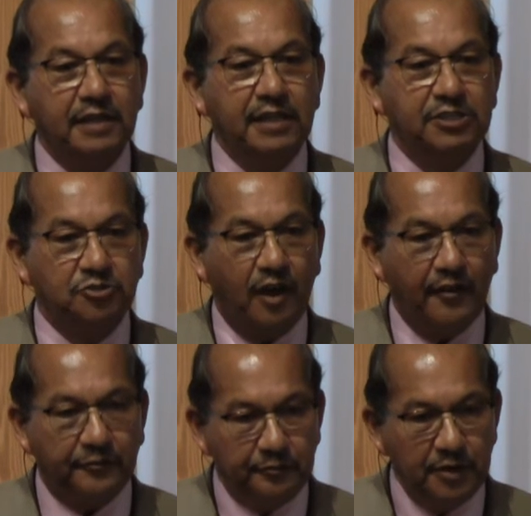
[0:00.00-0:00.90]
is to
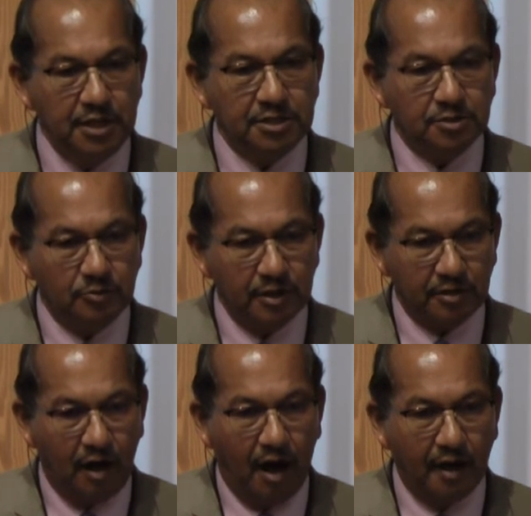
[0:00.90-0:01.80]
have peace
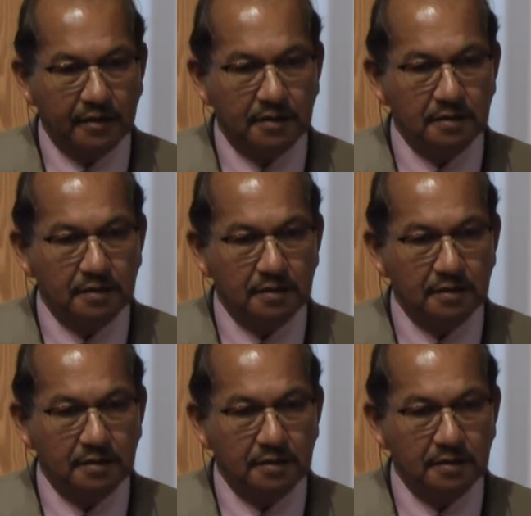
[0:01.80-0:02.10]
with God.